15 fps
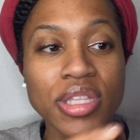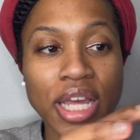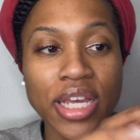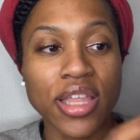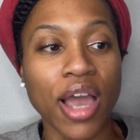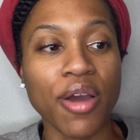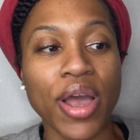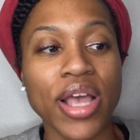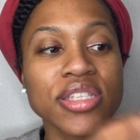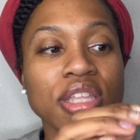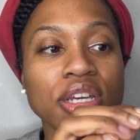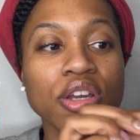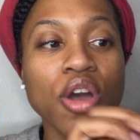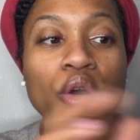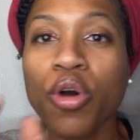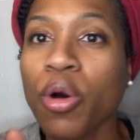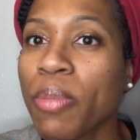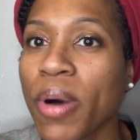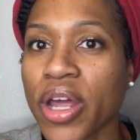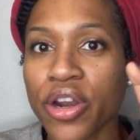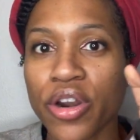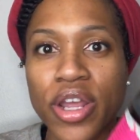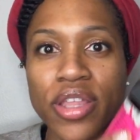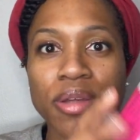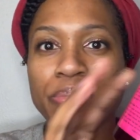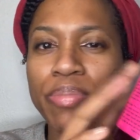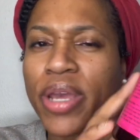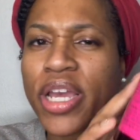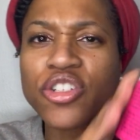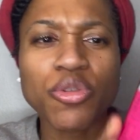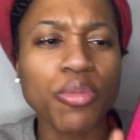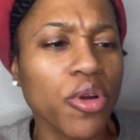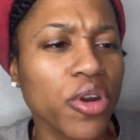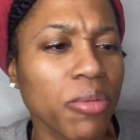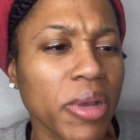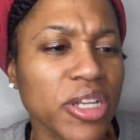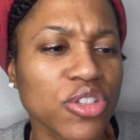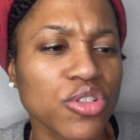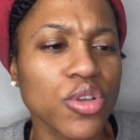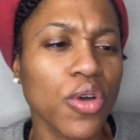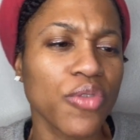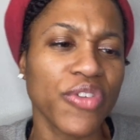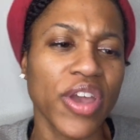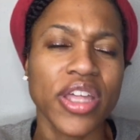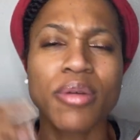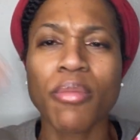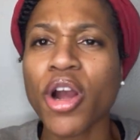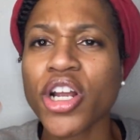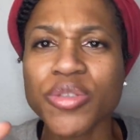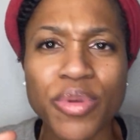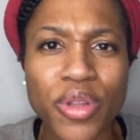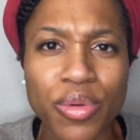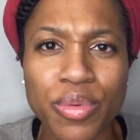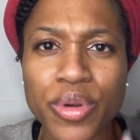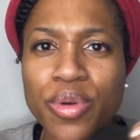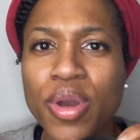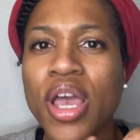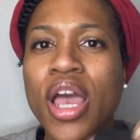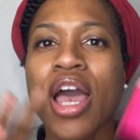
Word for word: like how it has the cocoa butter and the bihindramonium metasulfate and the marshmallow root.